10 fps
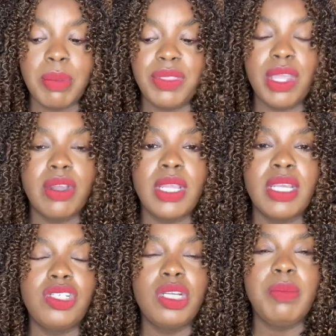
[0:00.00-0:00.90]
But
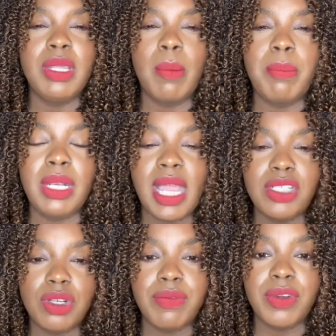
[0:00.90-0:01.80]
it should be a
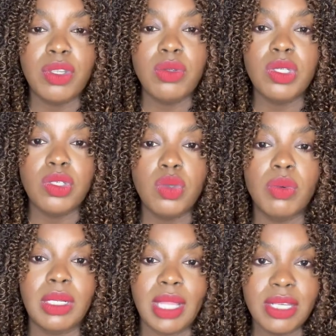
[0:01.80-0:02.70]
pleasure for you to
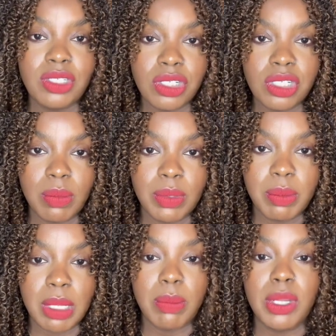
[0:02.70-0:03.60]
do relationship
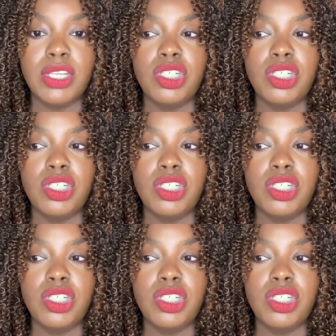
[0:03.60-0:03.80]
with people.